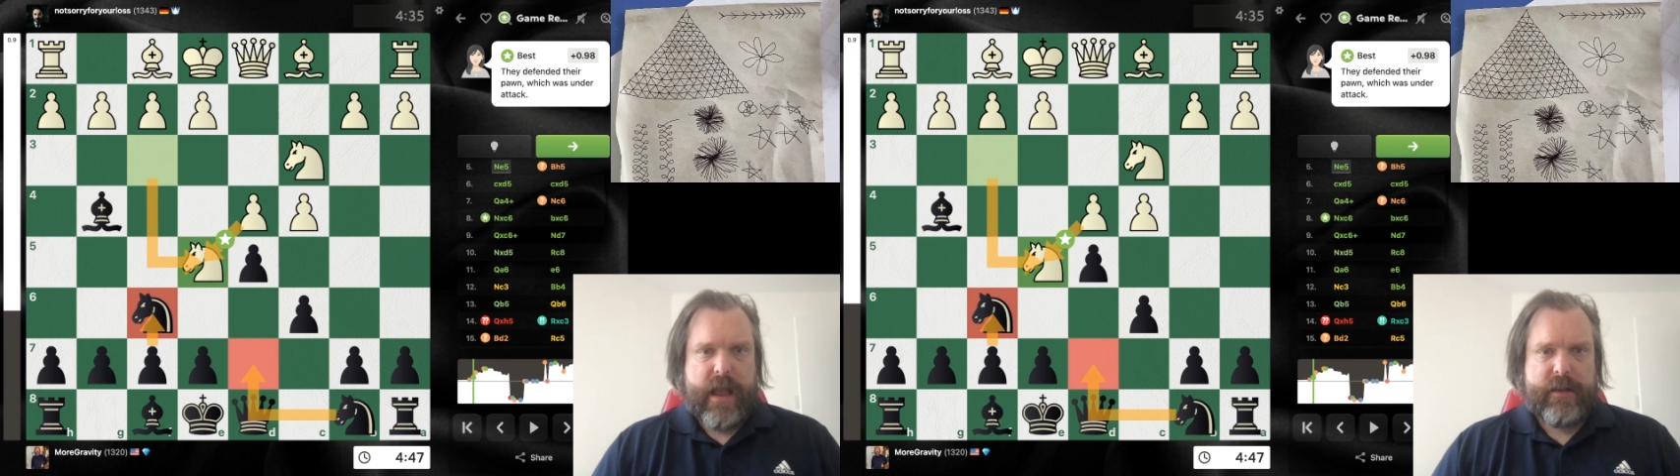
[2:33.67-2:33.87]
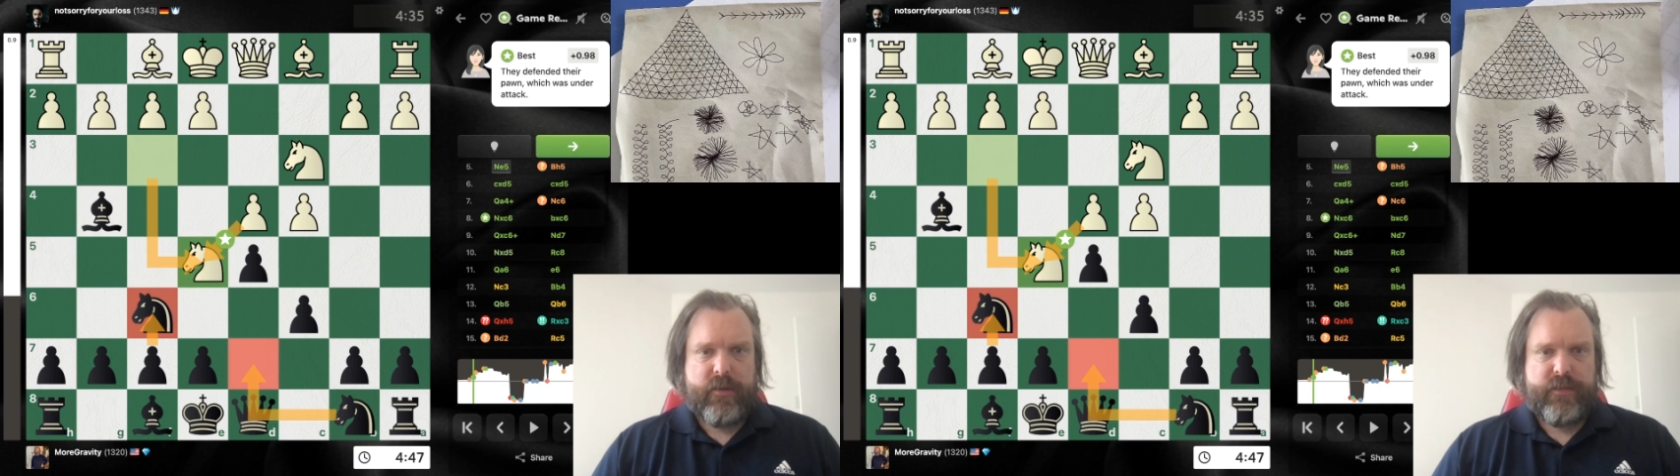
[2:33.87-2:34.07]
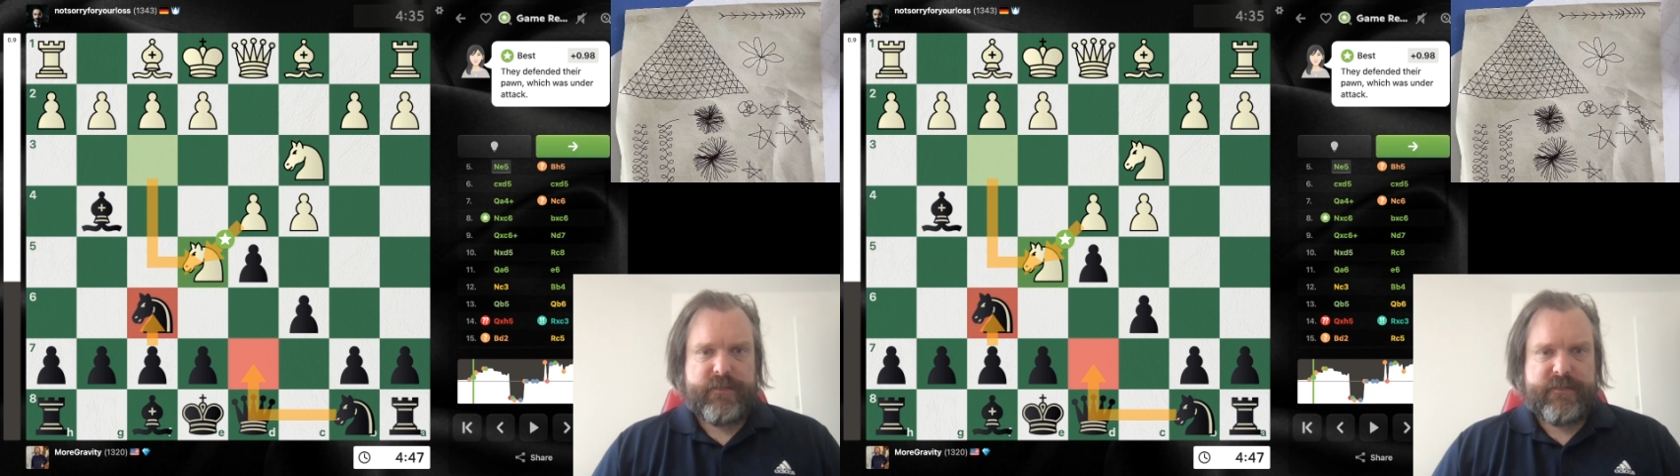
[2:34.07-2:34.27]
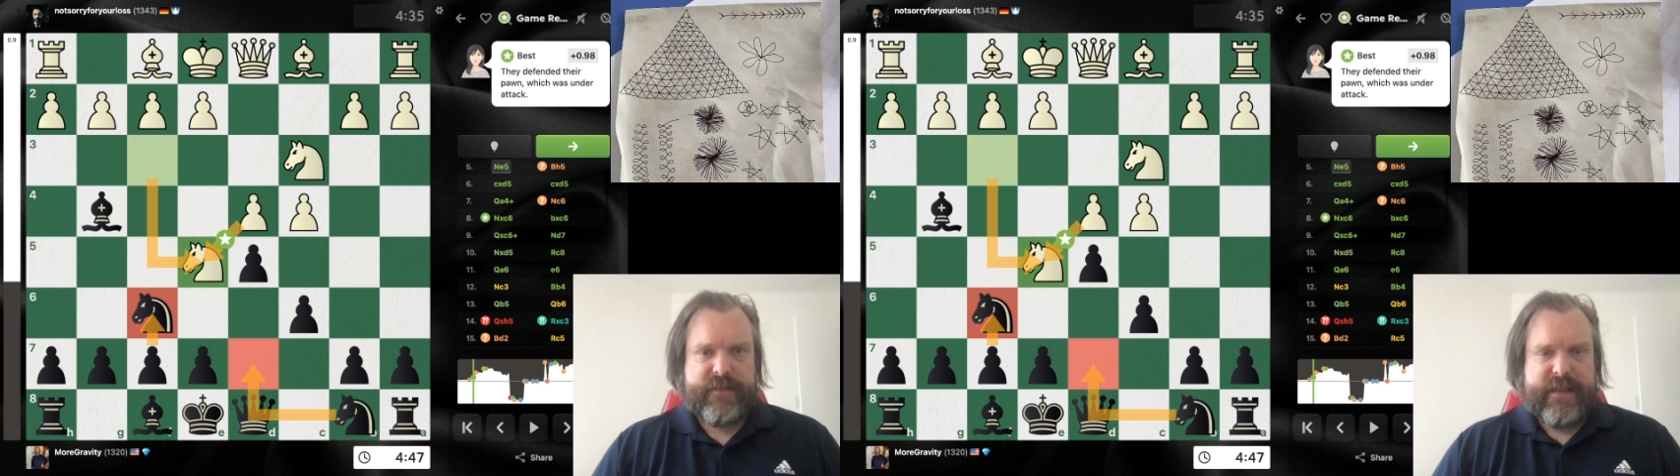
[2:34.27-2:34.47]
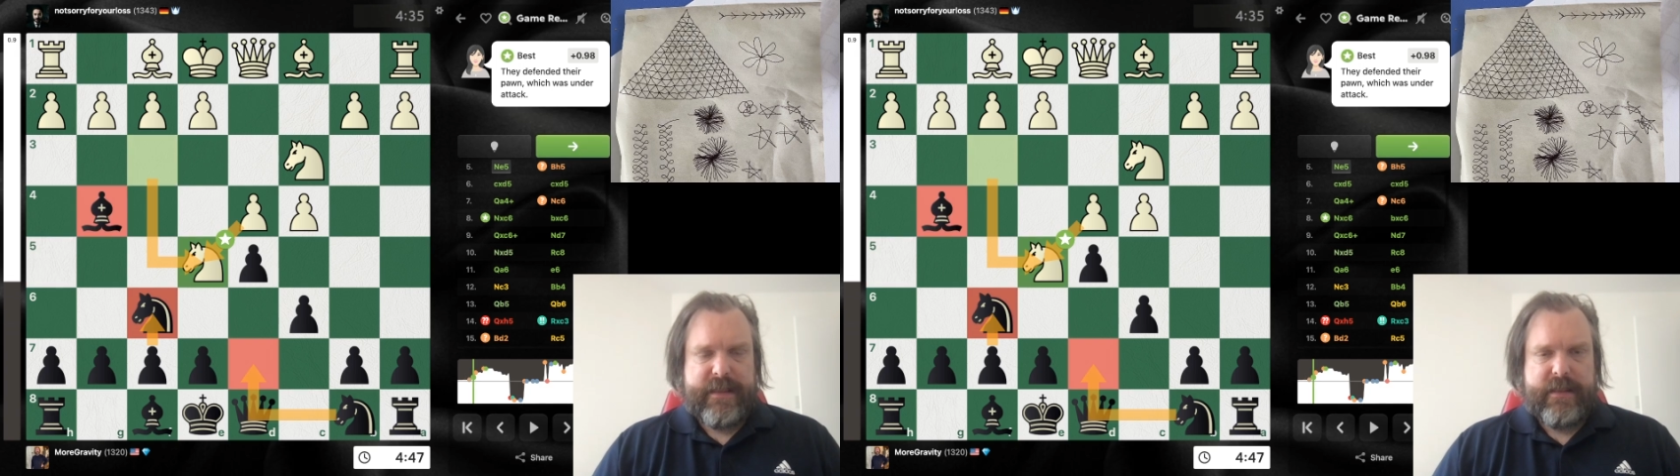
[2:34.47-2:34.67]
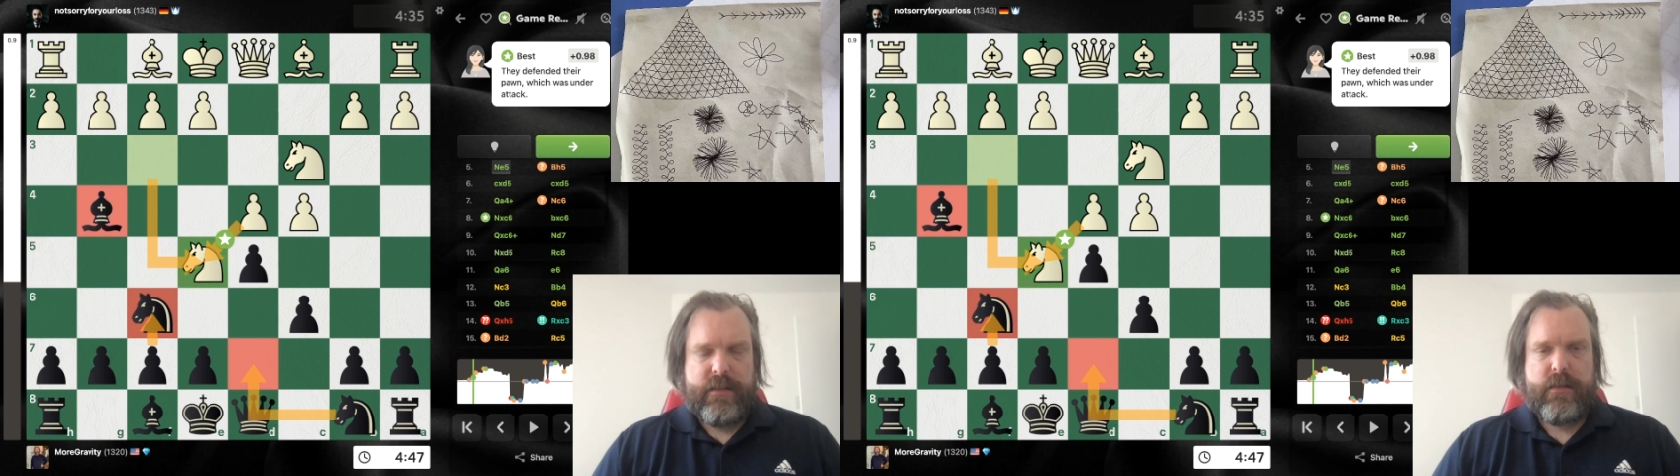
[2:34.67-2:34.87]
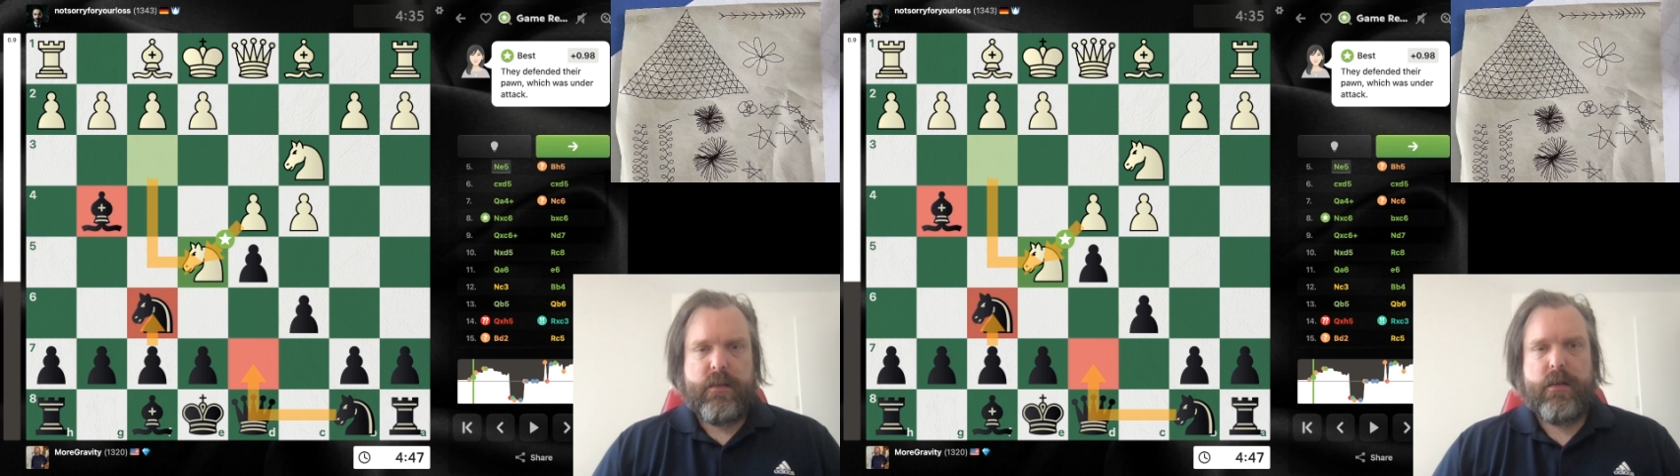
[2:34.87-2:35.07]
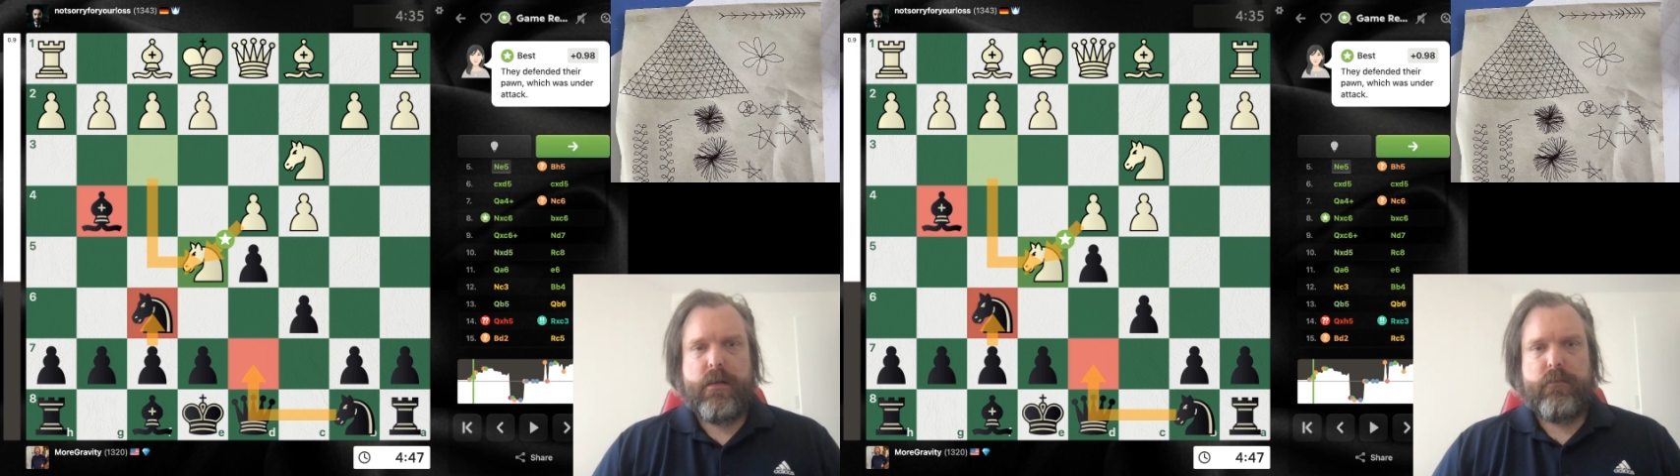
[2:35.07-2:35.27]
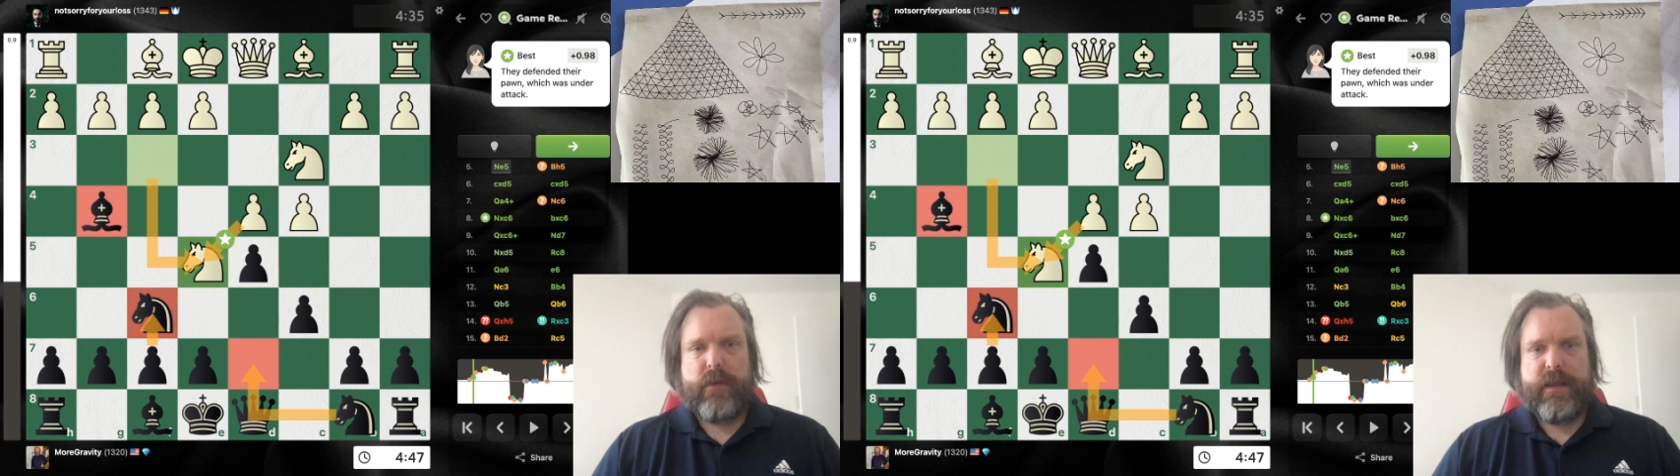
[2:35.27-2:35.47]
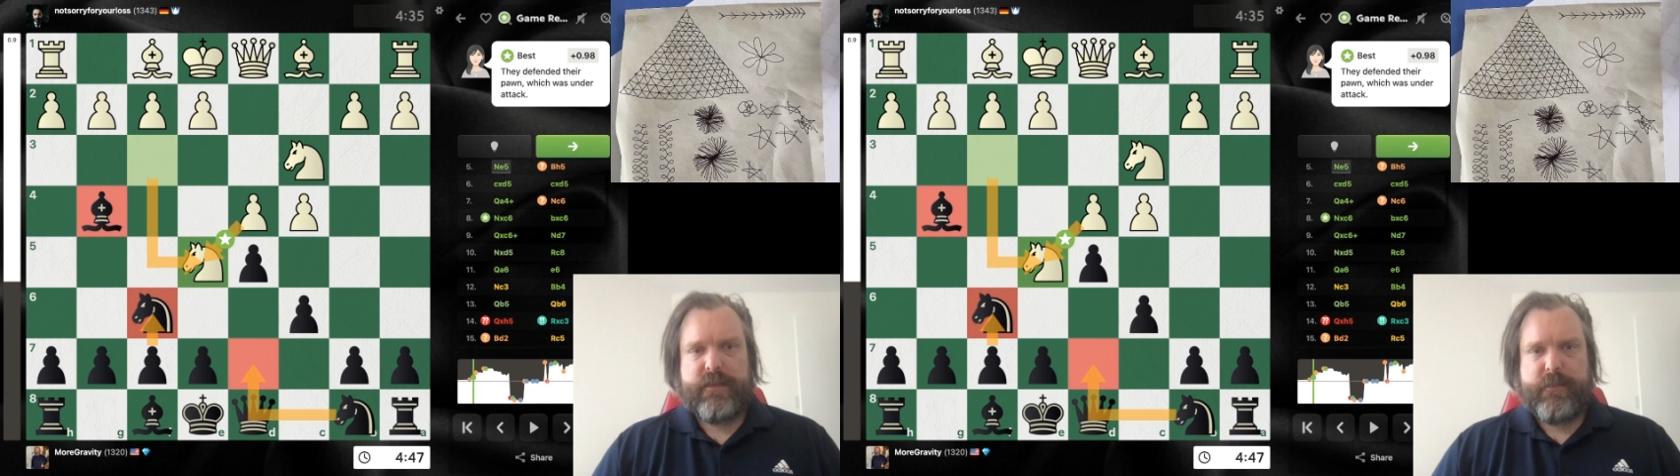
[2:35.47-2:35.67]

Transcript: I could sit, right?